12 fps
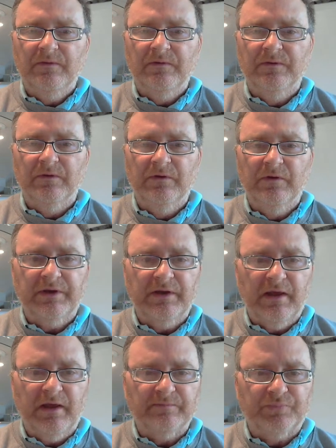You're looking
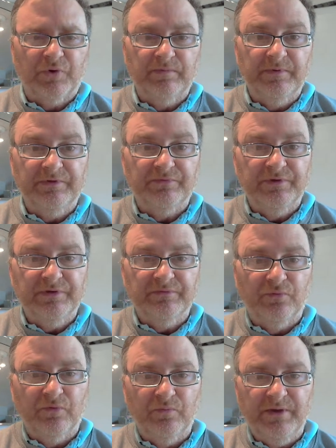at probably 3 to
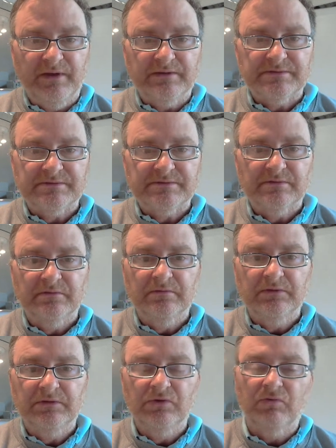4 weeks.
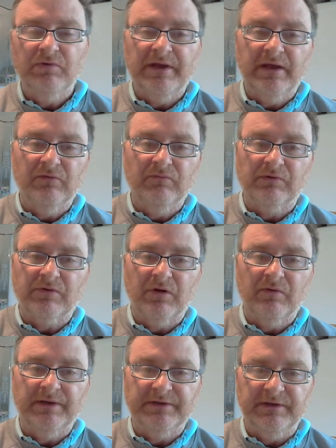Your nail will
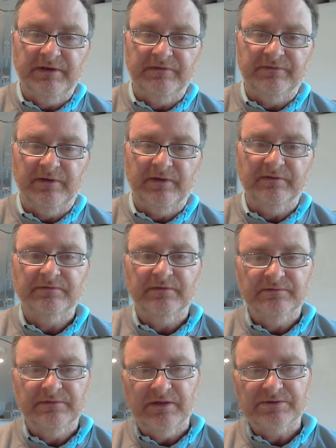grow underneath it.
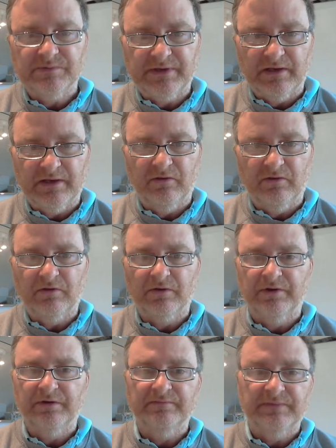Nails will get
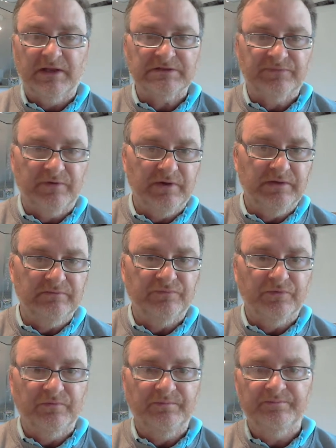longer. That's fine
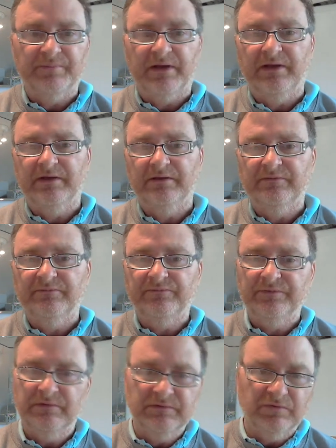for playing if
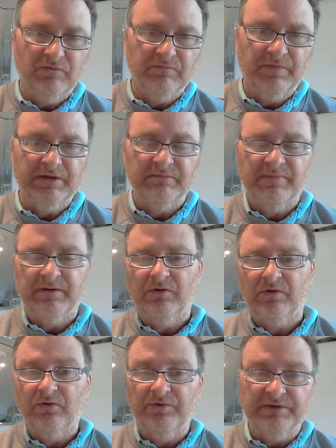you don't mind a bit
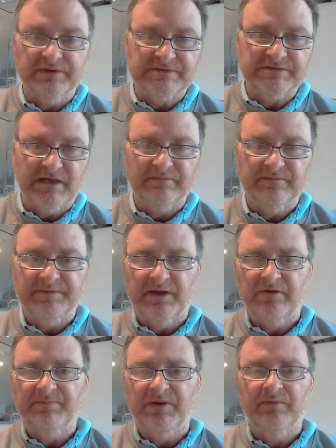longer, or you can sand them
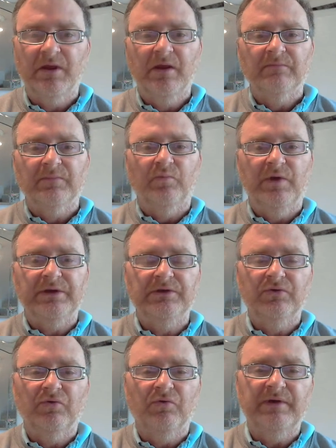down a bit. But when
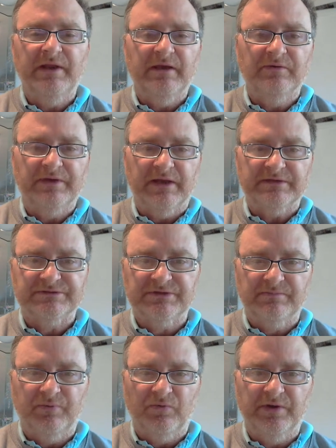your nail gets to
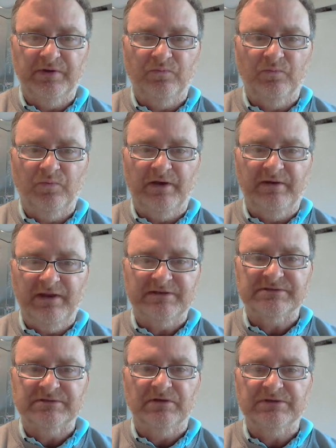the point where it
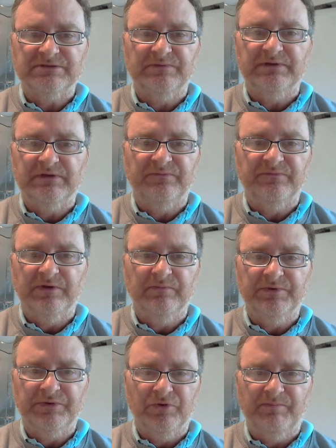starts to interfere
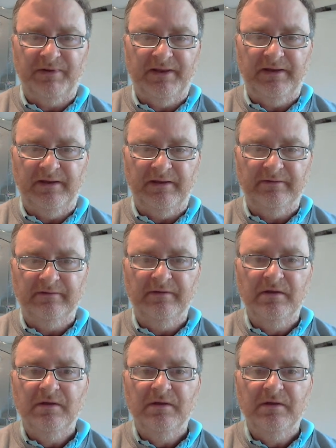with your playing,